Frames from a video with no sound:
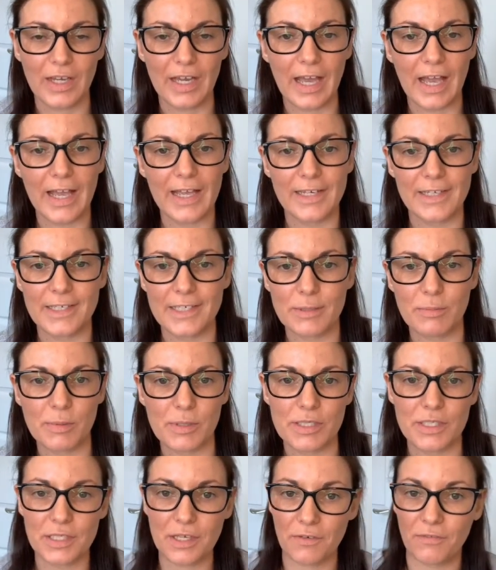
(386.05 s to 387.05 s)
any
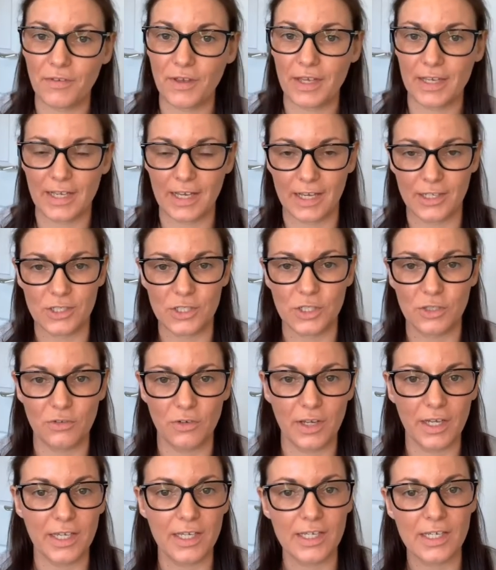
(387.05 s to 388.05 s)
specific
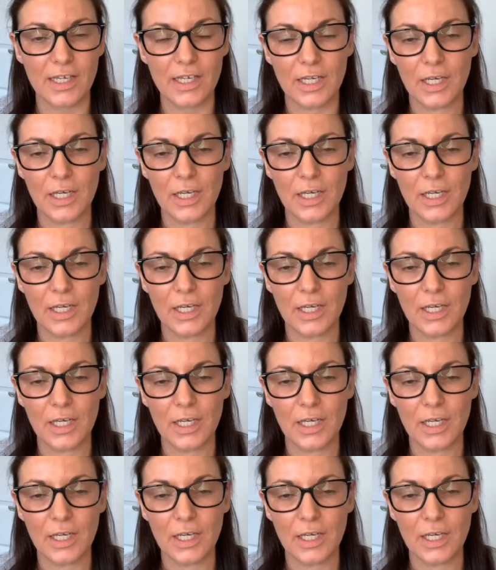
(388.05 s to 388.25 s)
category,